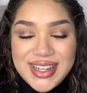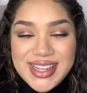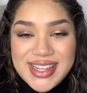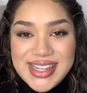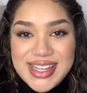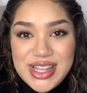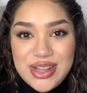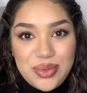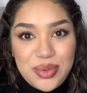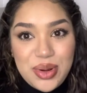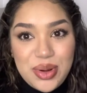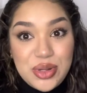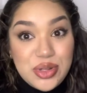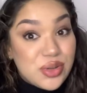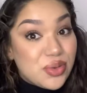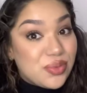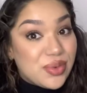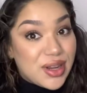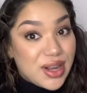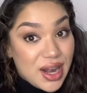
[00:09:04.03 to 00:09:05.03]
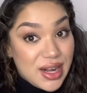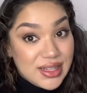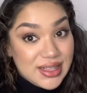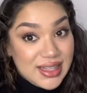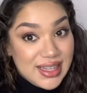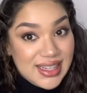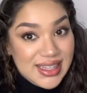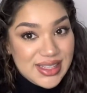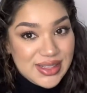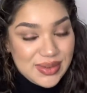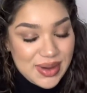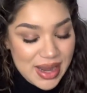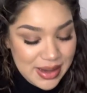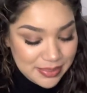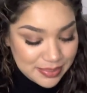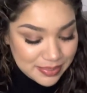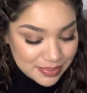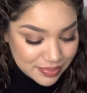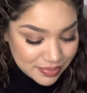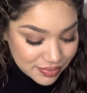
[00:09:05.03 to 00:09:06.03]
to see the world regardless, right?
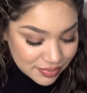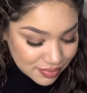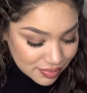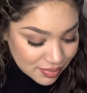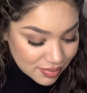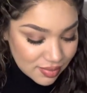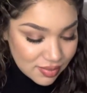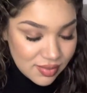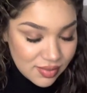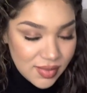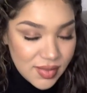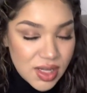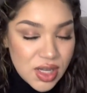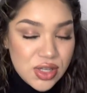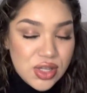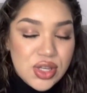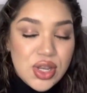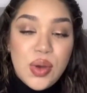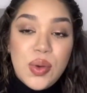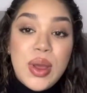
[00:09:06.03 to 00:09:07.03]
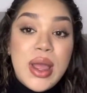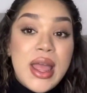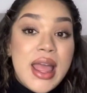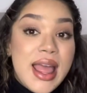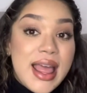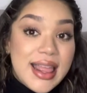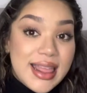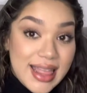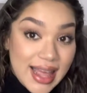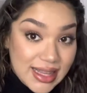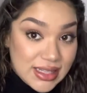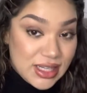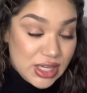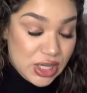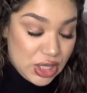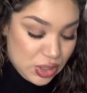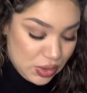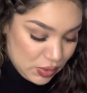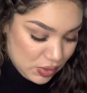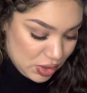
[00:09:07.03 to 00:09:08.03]
So that's a
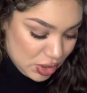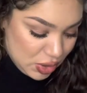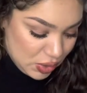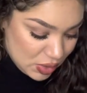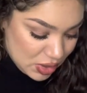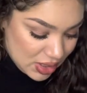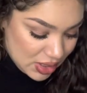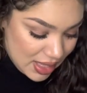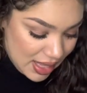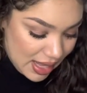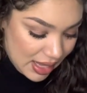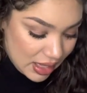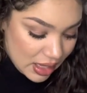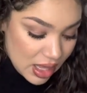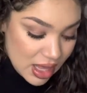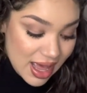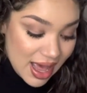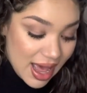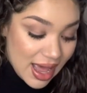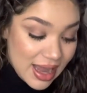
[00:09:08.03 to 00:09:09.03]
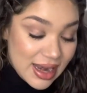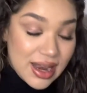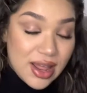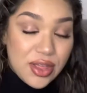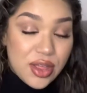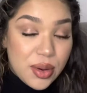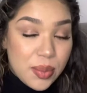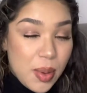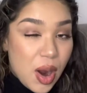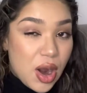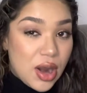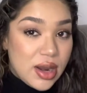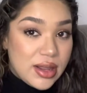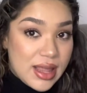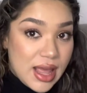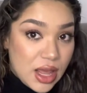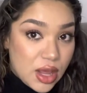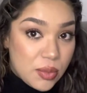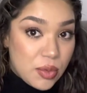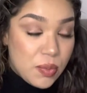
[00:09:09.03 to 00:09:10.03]
huge, huge thing. Another part
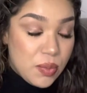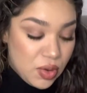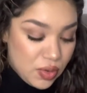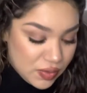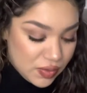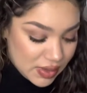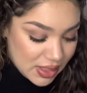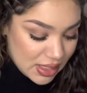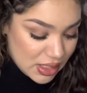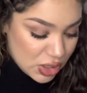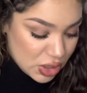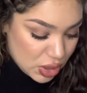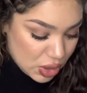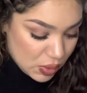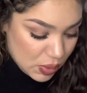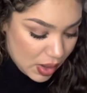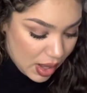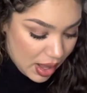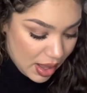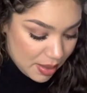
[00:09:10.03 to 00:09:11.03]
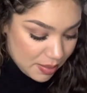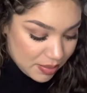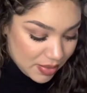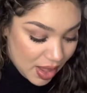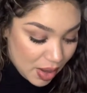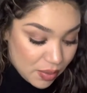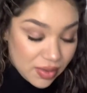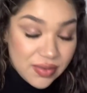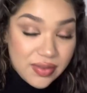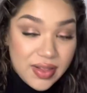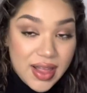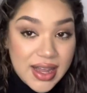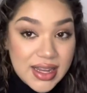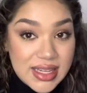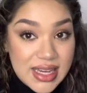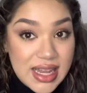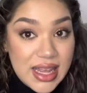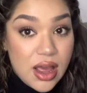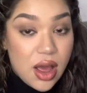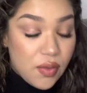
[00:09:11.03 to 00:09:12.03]
that moves into that
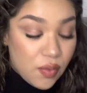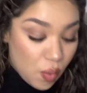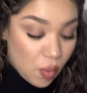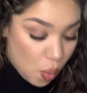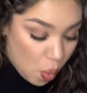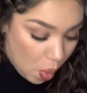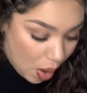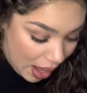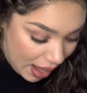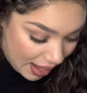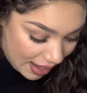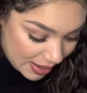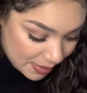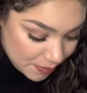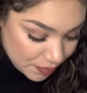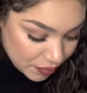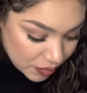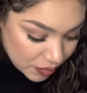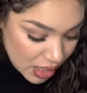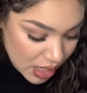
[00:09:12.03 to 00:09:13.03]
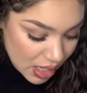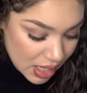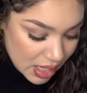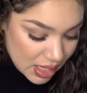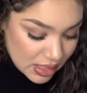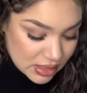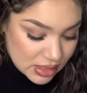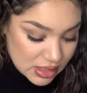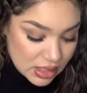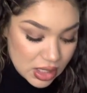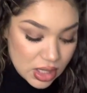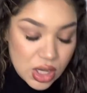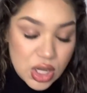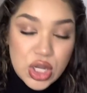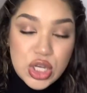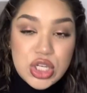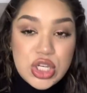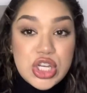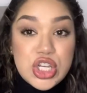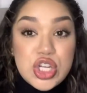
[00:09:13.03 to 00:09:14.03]
reflecting of why is,
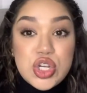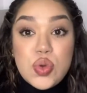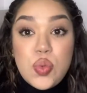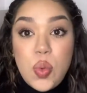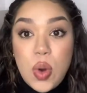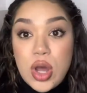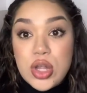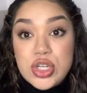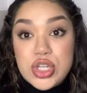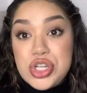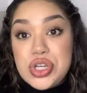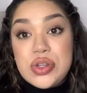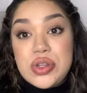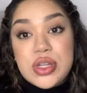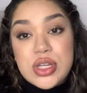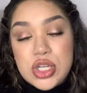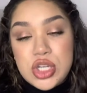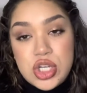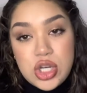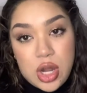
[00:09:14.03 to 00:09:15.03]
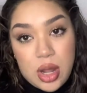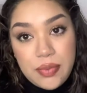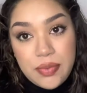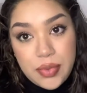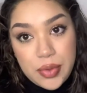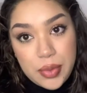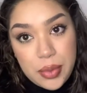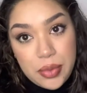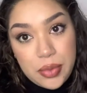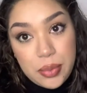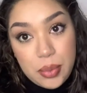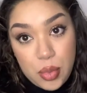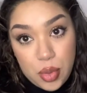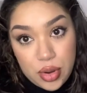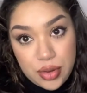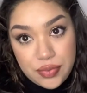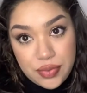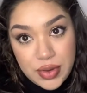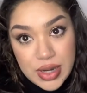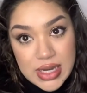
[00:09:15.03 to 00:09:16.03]
did you want to do this job for more
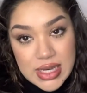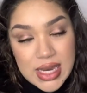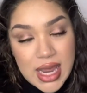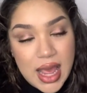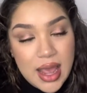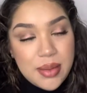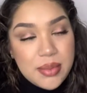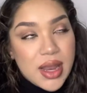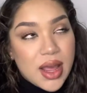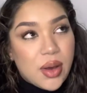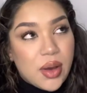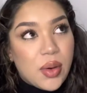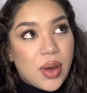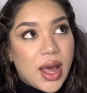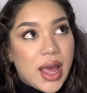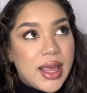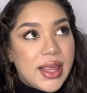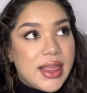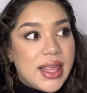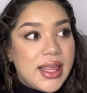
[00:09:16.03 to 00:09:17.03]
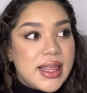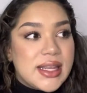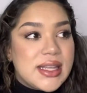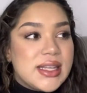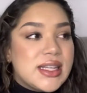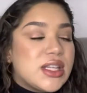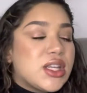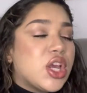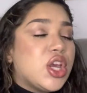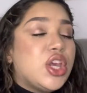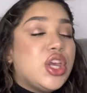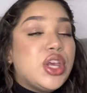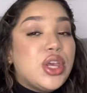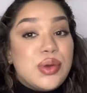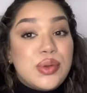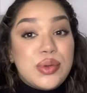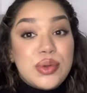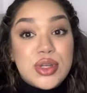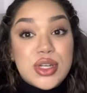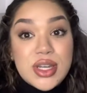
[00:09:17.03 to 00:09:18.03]
free time? Now, I think this is a
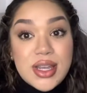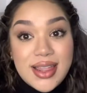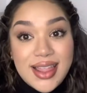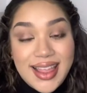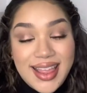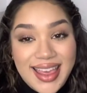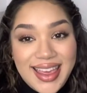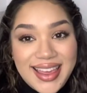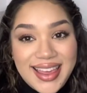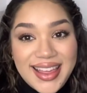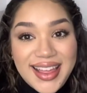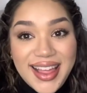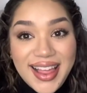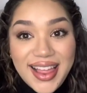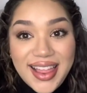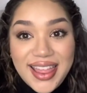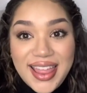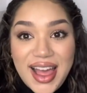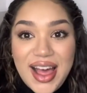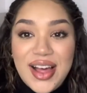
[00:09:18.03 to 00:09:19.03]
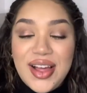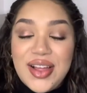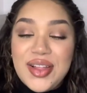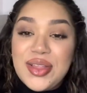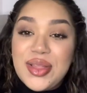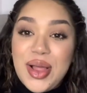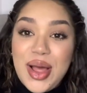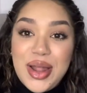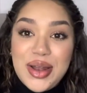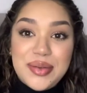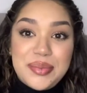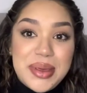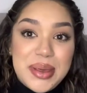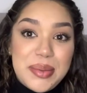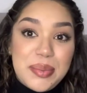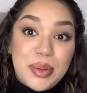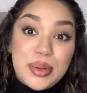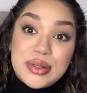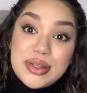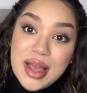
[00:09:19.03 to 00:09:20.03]
huge thing that a lot of
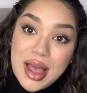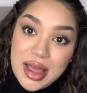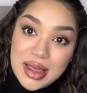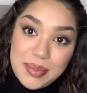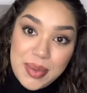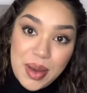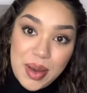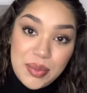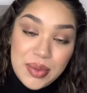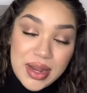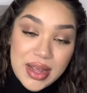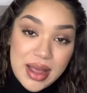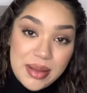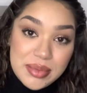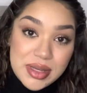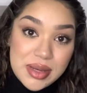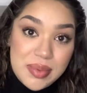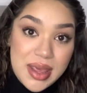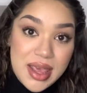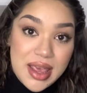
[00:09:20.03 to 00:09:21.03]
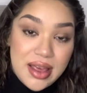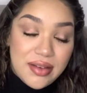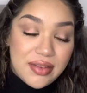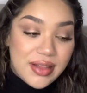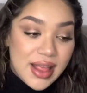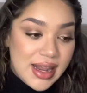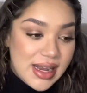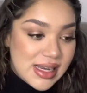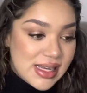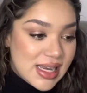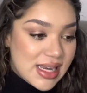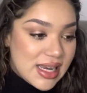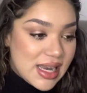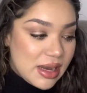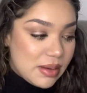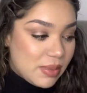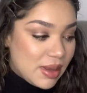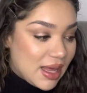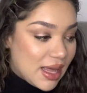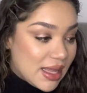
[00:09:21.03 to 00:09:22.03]
people talk about when it comes to being a flight attendant,
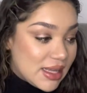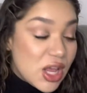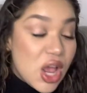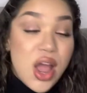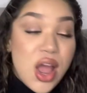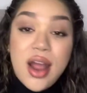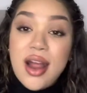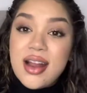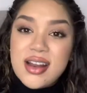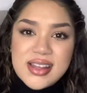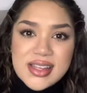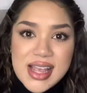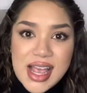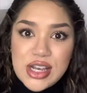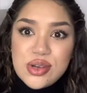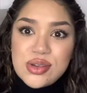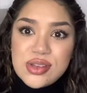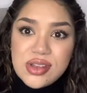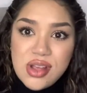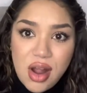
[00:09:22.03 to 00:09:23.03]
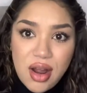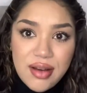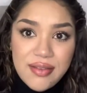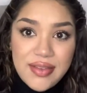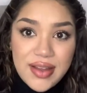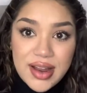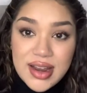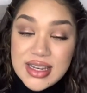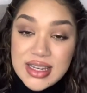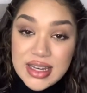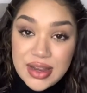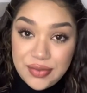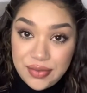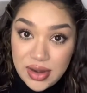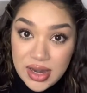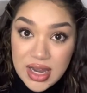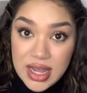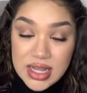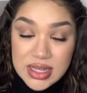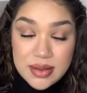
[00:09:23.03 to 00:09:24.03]
because our schedules are very
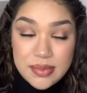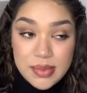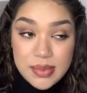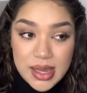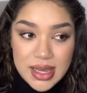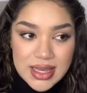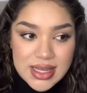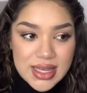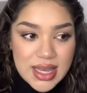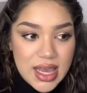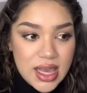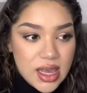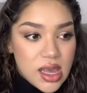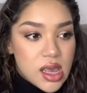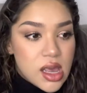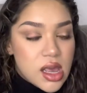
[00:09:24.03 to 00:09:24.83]
different. It's amazing.